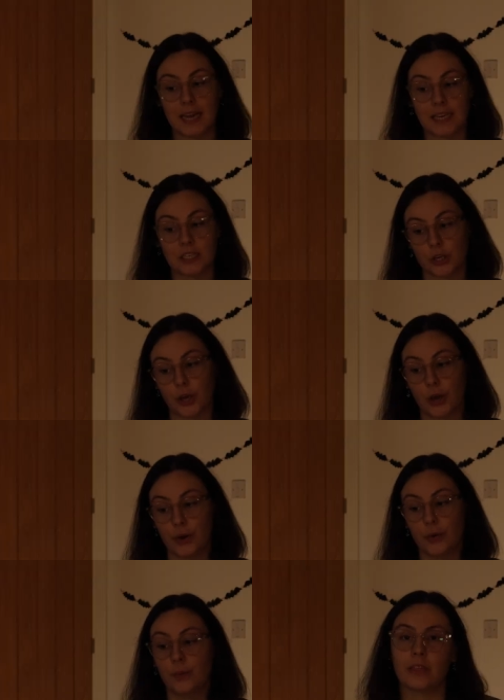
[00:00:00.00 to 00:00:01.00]
days
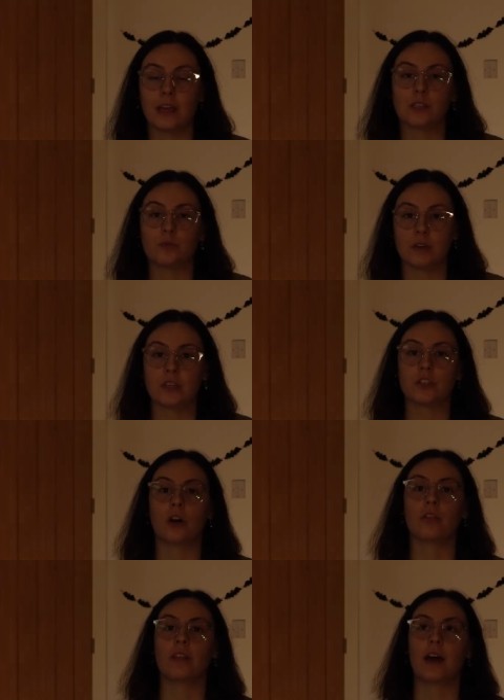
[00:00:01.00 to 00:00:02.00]
ago this
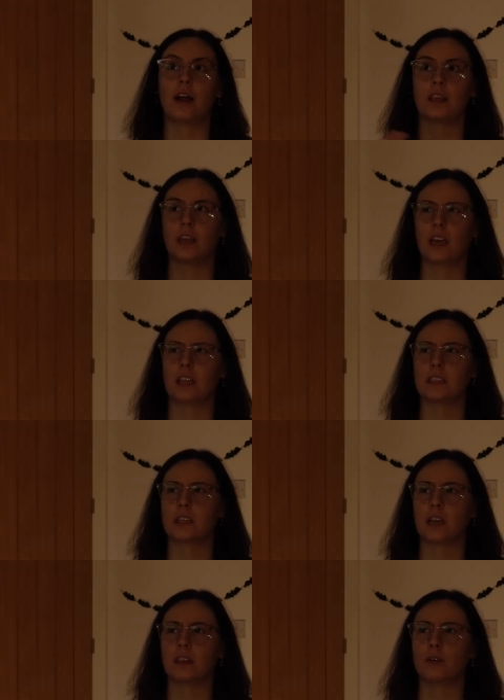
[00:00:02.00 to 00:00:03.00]
readathon that I think
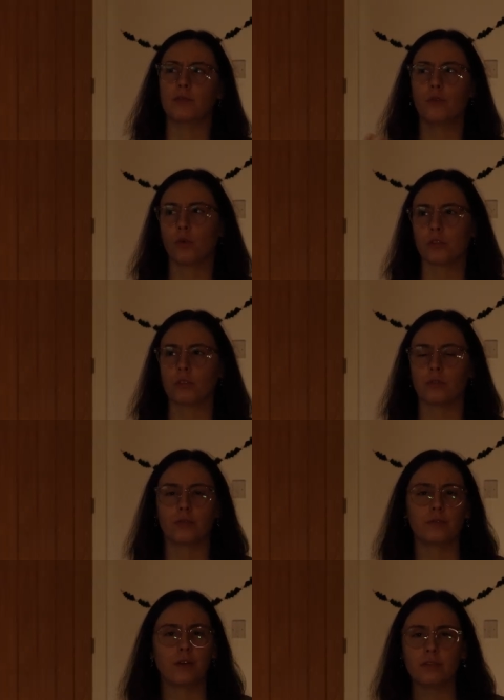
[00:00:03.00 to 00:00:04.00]
it's like the fourth
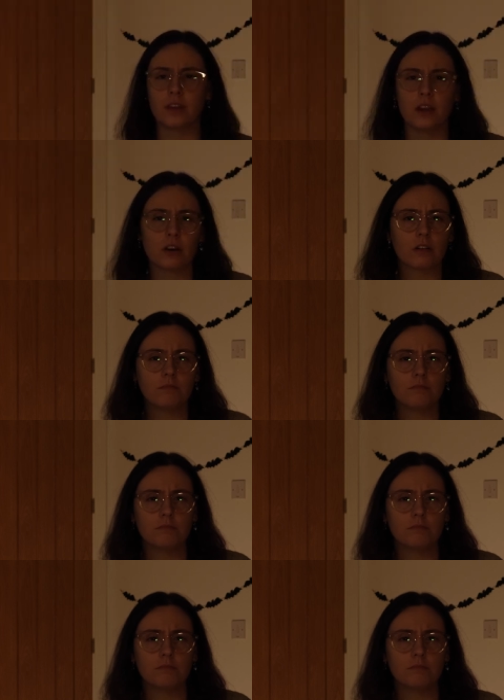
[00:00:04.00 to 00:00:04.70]
or fifth year